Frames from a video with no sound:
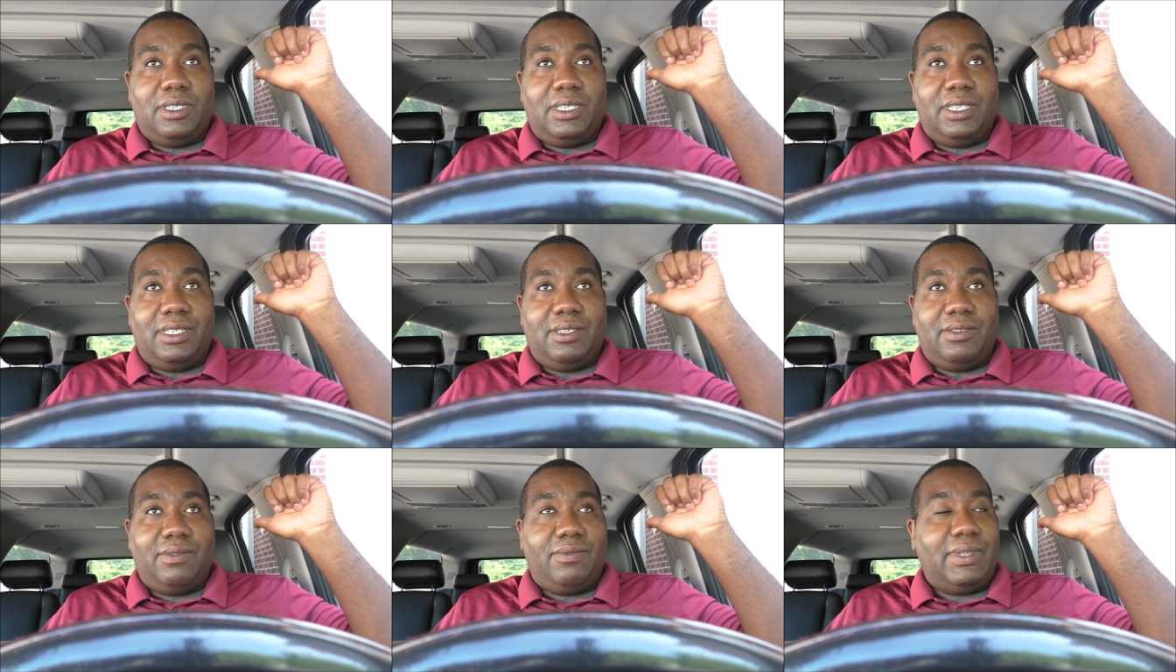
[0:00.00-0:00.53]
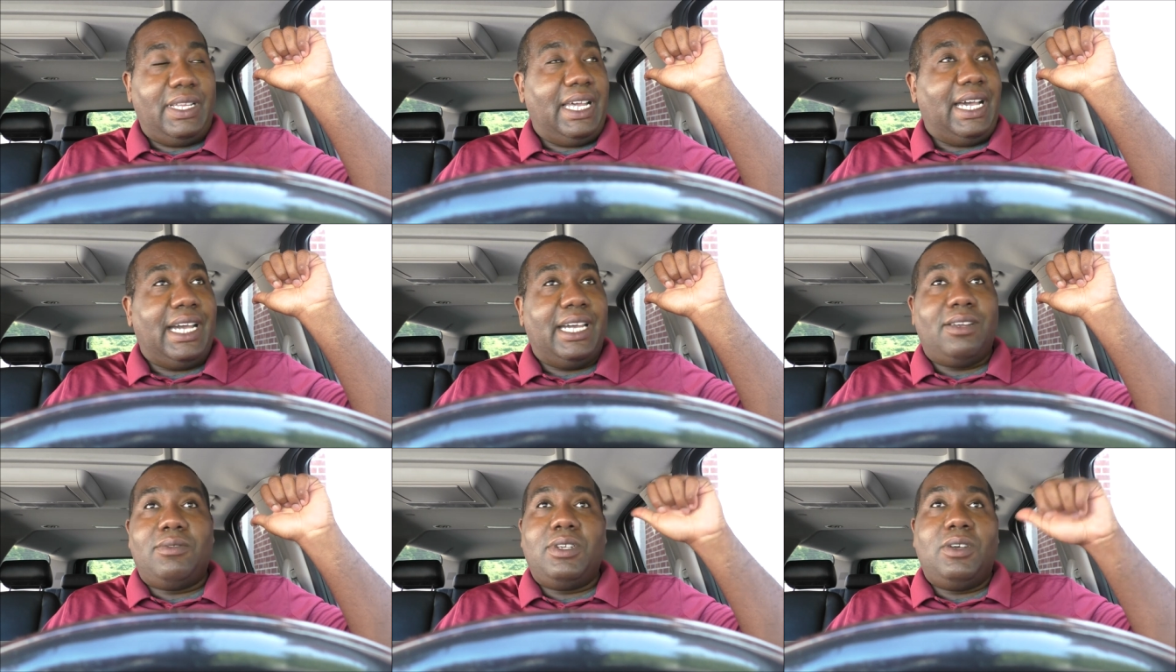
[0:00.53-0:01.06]
Uh,
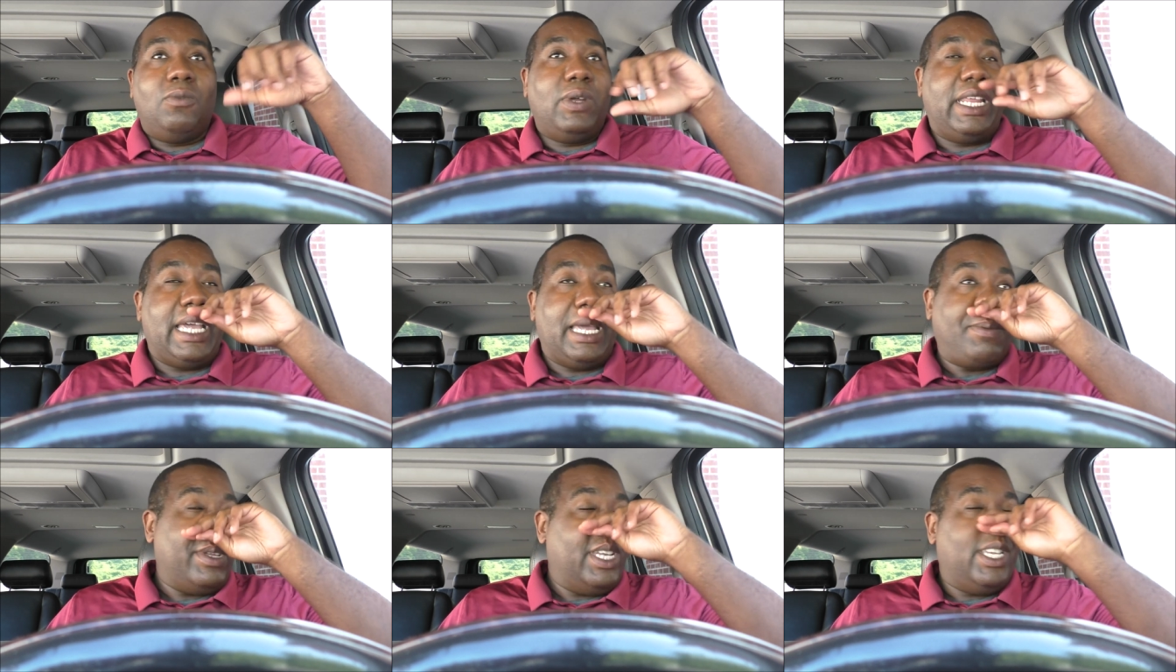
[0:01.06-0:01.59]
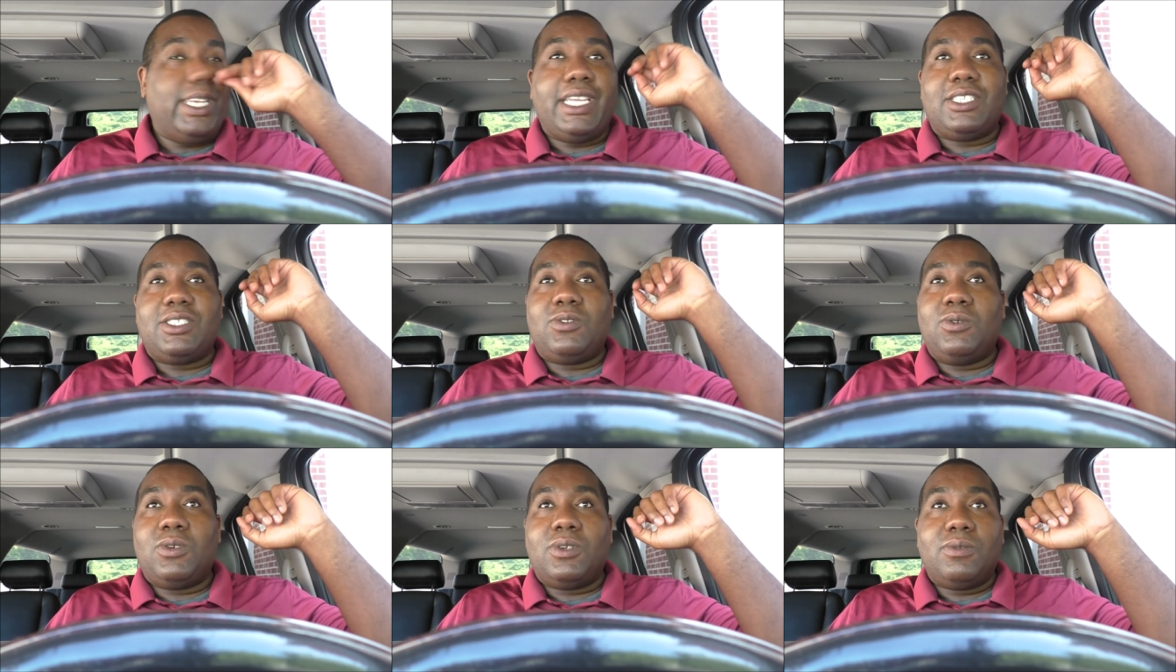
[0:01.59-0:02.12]
I don't know what happened in that
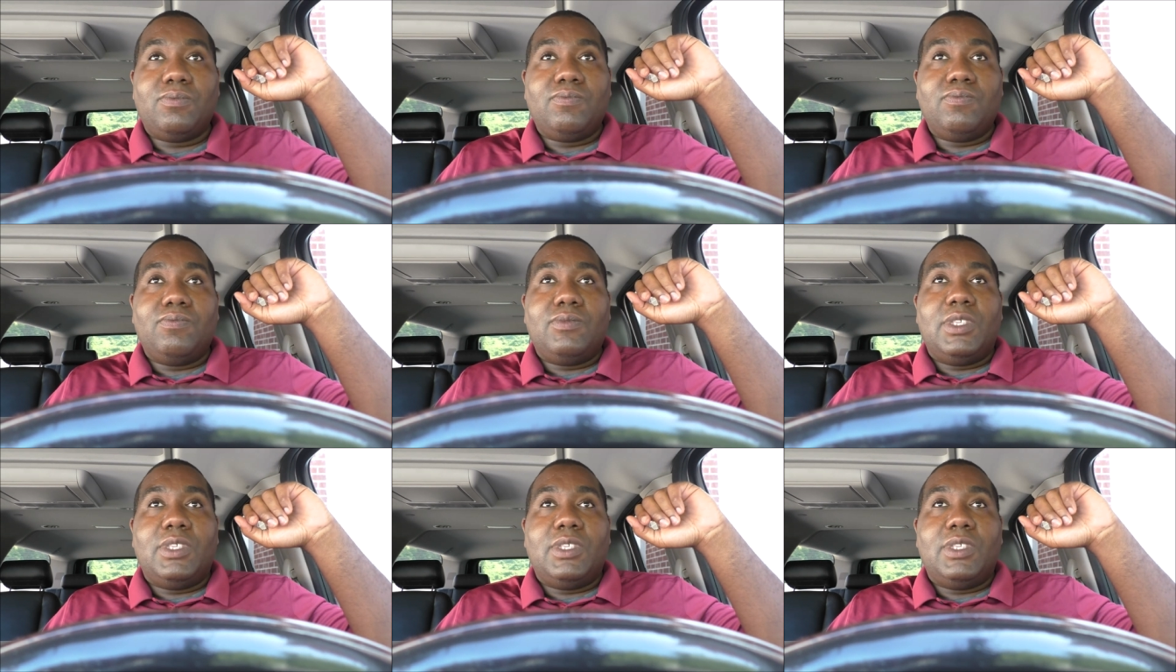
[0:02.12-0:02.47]
store.